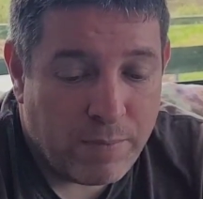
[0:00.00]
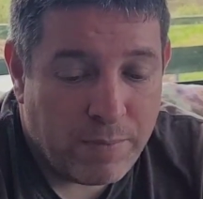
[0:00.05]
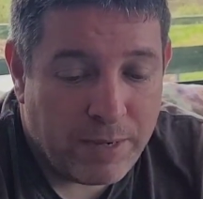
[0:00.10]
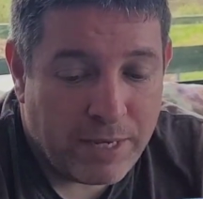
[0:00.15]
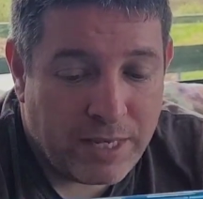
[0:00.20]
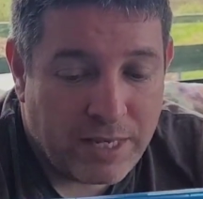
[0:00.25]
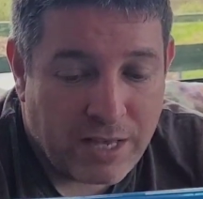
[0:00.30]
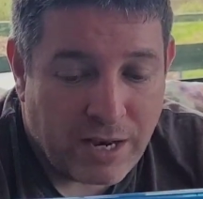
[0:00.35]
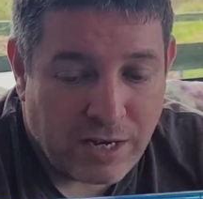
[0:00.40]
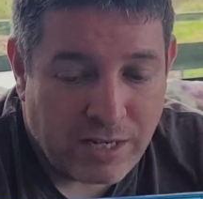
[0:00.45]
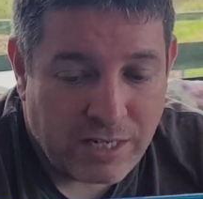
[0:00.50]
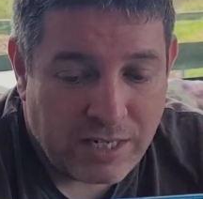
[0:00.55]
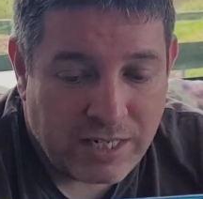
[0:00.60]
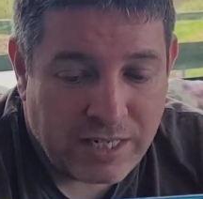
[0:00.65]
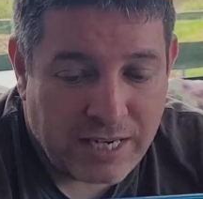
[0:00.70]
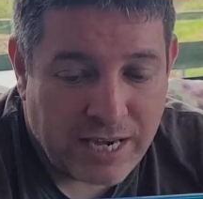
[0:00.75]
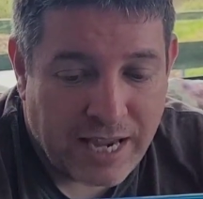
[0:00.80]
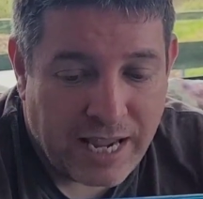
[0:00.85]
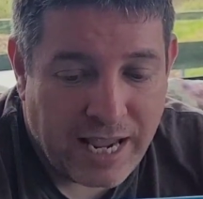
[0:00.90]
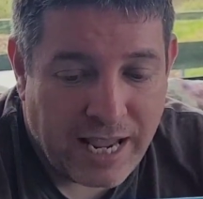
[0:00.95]
But it does
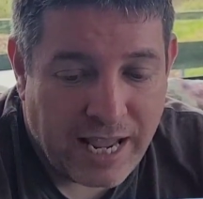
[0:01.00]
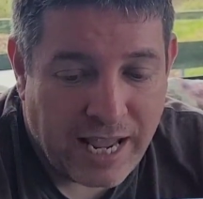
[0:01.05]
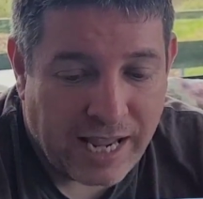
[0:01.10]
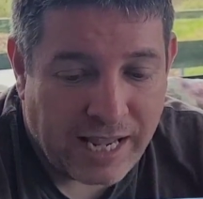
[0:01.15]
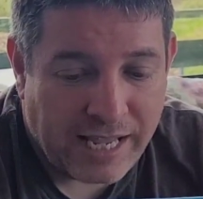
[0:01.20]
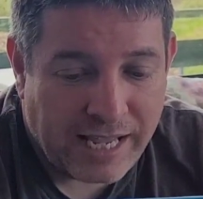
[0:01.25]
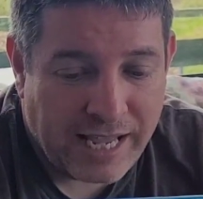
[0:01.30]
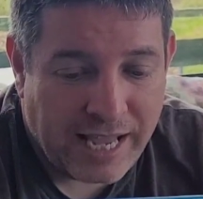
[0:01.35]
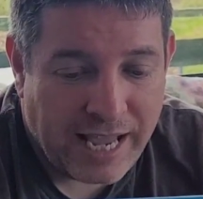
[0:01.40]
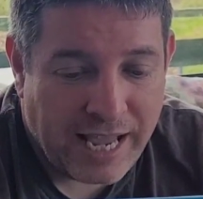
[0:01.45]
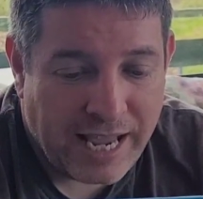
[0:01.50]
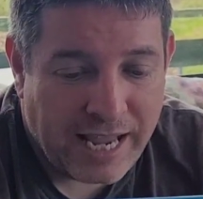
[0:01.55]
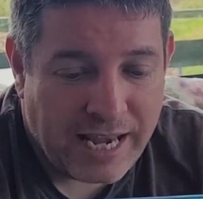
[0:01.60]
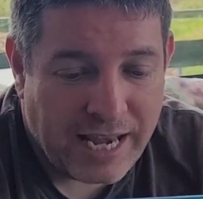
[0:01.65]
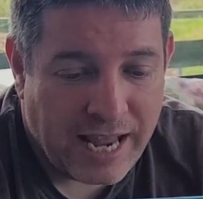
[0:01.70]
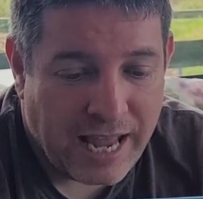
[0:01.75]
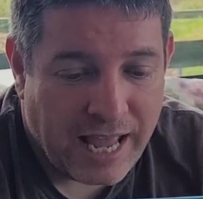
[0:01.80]
say, again,